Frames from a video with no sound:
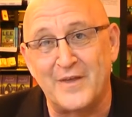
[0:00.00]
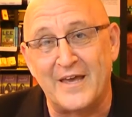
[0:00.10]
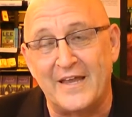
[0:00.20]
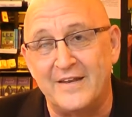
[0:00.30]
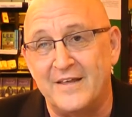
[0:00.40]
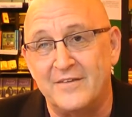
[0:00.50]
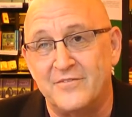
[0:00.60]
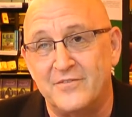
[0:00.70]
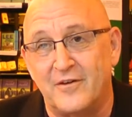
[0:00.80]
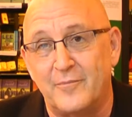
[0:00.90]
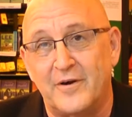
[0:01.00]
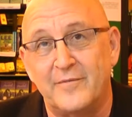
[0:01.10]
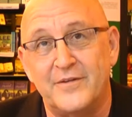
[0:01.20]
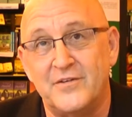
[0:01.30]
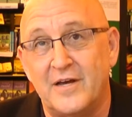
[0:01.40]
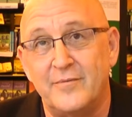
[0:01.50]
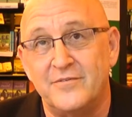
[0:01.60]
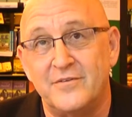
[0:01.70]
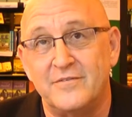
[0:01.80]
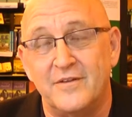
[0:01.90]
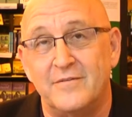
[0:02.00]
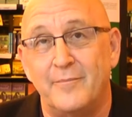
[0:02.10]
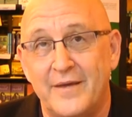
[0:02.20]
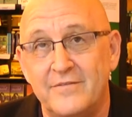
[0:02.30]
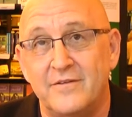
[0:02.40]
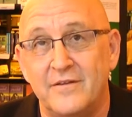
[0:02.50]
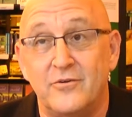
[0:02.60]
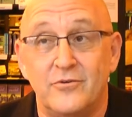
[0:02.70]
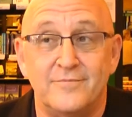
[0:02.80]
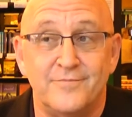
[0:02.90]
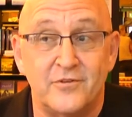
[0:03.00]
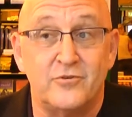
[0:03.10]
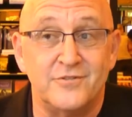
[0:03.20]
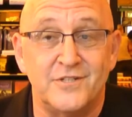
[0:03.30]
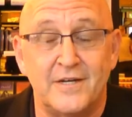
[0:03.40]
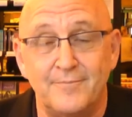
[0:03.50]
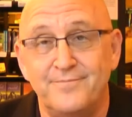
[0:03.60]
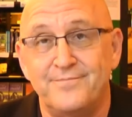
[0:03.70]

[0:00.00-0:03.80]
And it's just all part of my job. It's amazingly cool. It's a cool job.